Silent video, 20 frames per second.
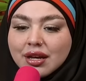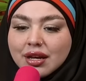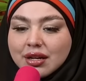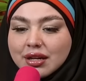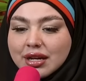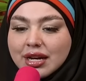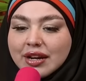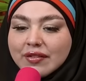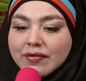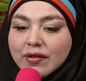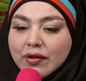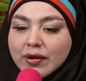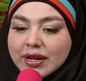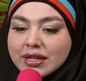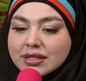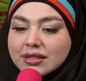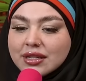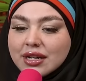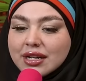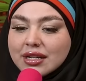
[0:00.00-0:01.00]
Uh, I
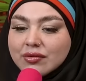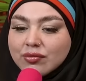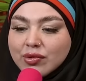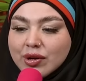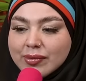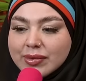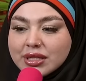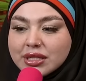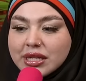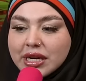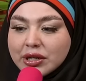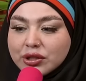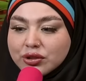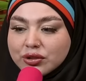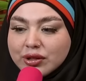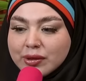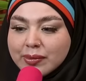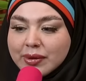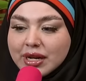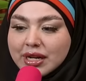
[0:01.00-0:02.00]
focused on women's
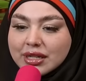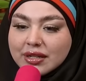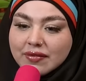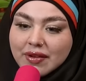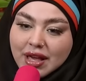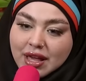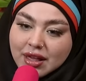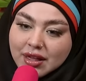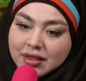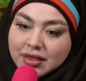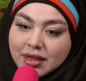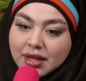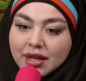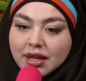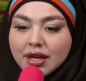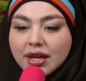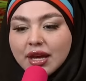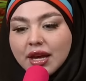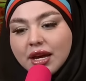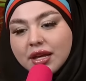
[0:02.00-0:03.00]
sexual and reproductive health,
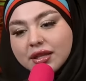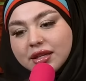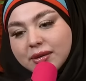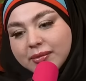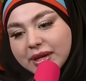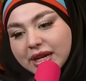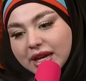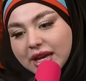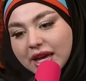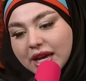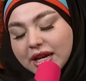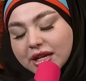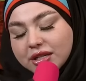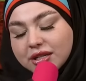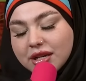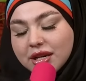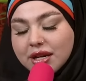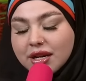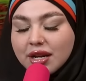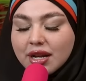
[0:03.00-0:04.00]
health
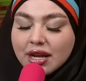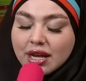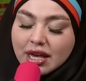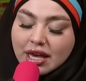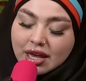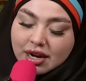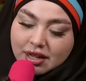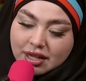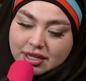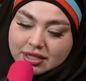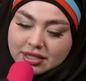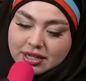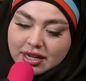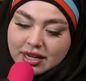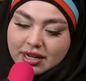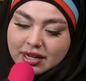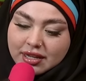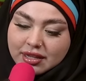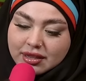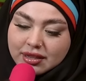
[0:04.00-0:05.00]
communication, adolescent
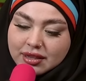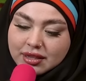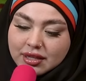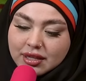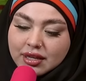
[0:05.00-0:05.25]
health,